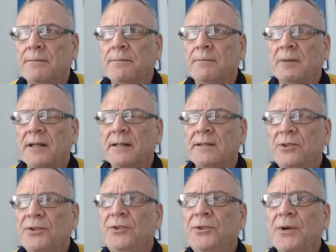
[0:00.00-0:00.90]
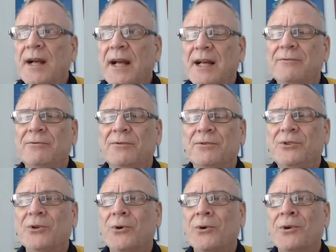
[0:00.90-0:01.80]
but do you have
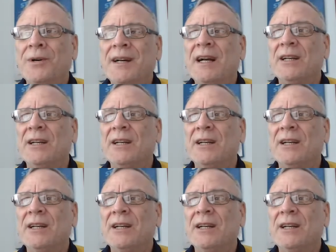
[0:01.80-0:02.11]
your